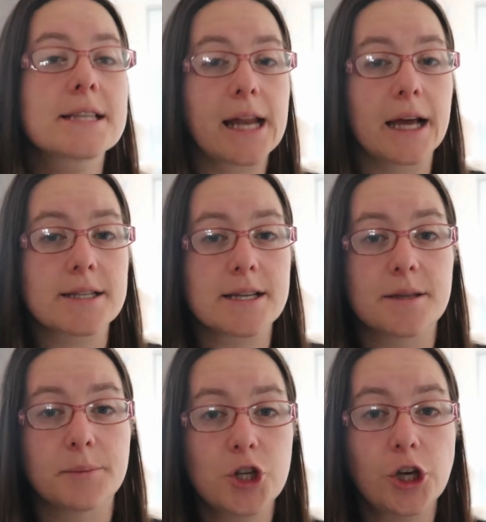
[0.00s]
can access
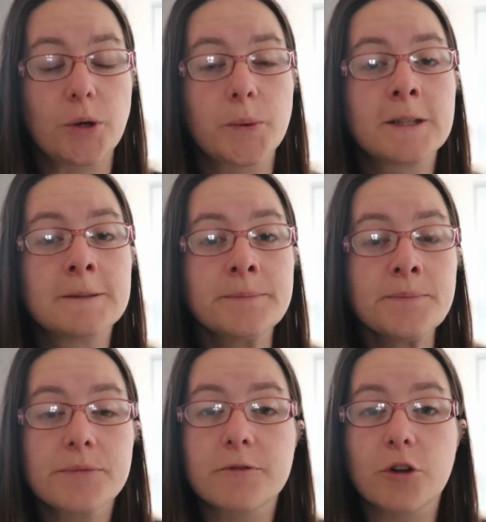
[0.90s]
them too.
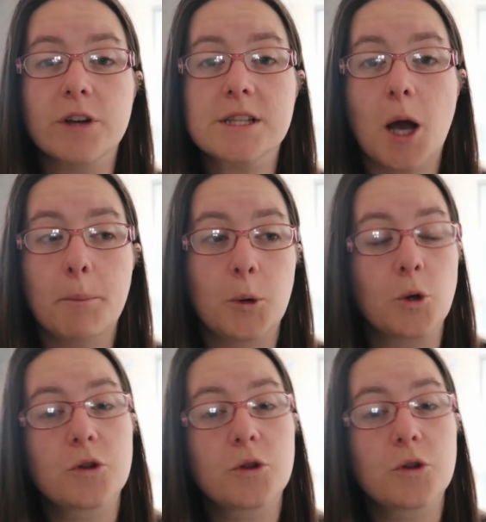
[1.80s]
For example,